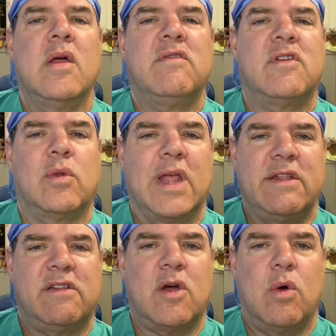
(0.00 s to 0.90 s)
So
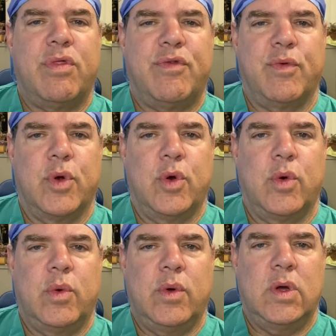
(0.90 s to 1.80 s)
let's go
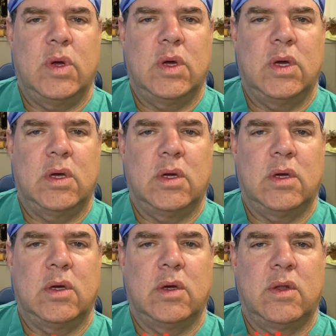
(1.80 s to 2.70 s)
through
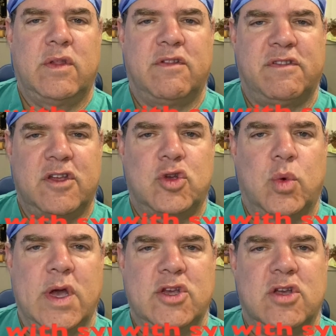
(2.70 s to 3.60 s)
the
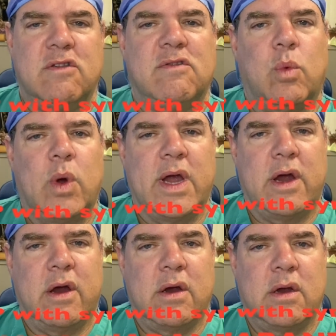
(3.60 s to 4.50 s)
situations
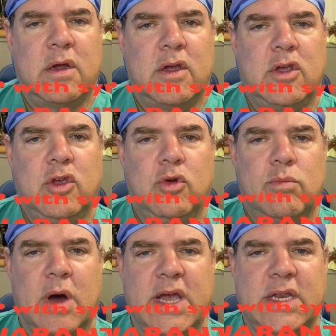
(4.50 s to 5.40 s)
where you
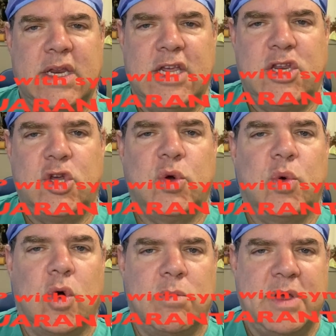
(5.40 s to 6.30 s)
might need to
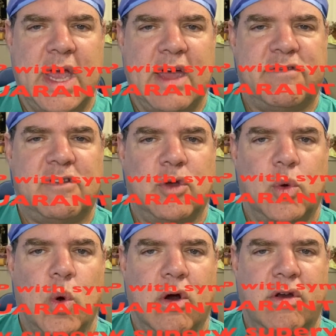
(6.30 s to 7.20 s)
or be asked to
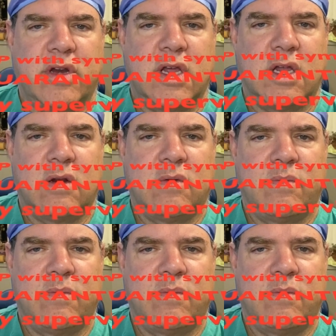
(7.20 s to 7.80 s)
quarantine.